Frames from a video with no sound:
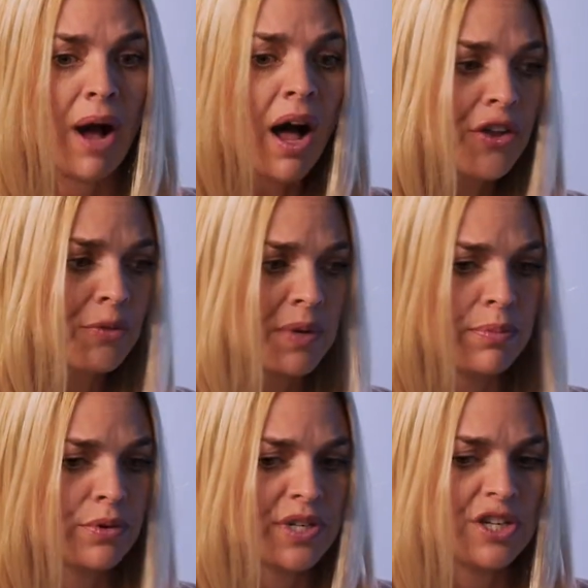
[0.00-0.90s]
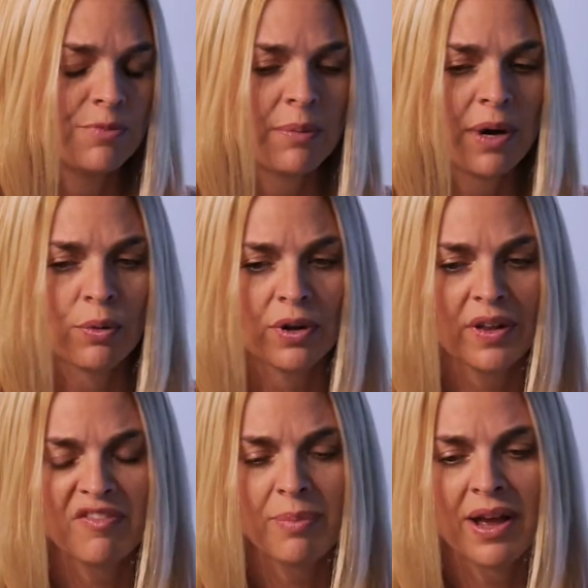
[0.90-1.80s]
other people who teach me about
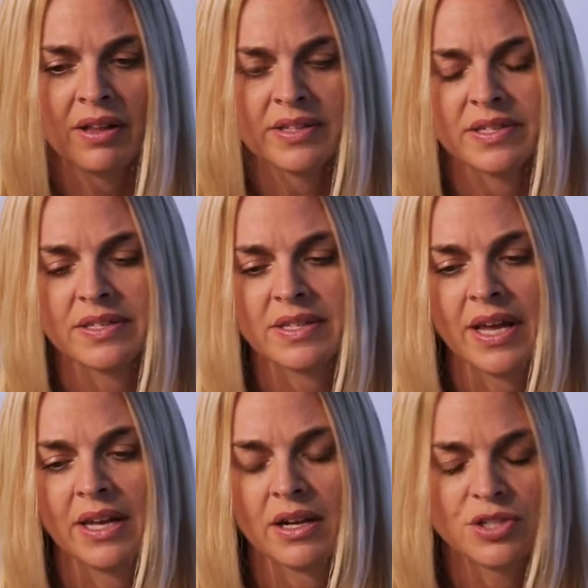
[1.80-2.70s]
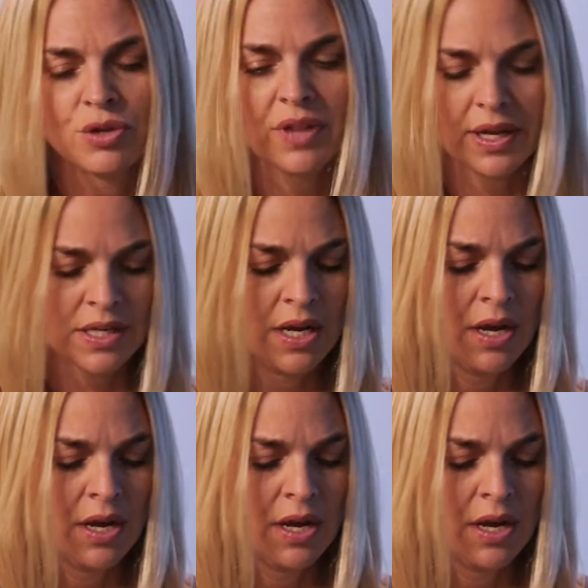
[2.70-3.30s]
work-life balance is that two things.